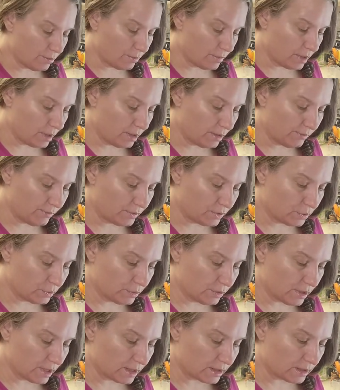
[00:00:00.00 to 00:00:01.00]

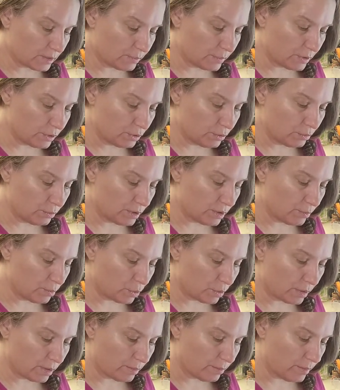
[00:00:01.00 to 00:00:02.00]
individual that's been doing it
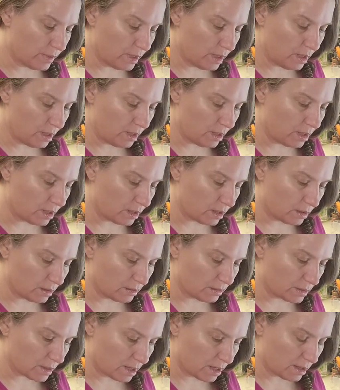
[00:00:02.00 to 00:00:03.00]
more than me,
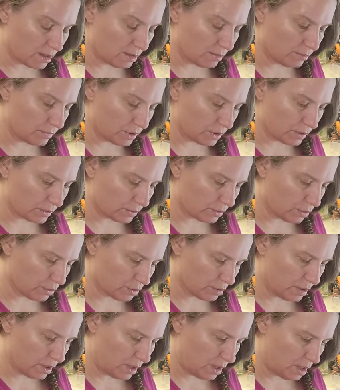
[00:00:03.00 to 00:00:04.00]
because I am just
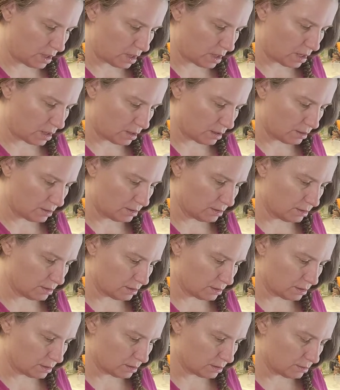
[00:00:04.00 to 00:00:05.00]
learning
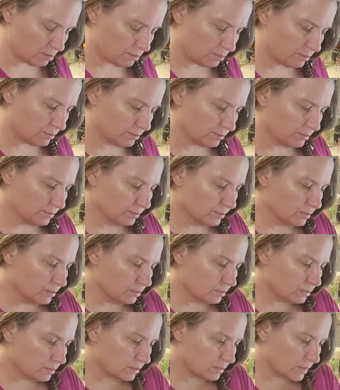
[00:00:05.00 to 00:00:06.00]
and
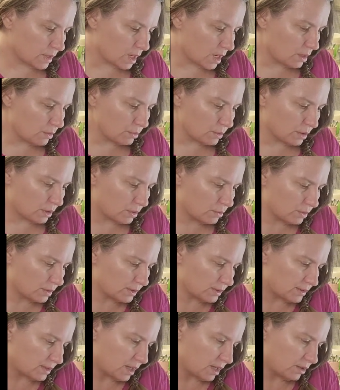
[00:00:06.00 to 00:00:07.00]
I really want
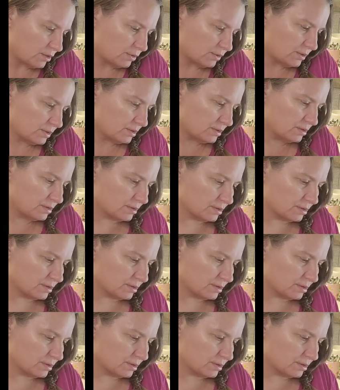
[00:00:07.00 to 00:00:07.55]
cells.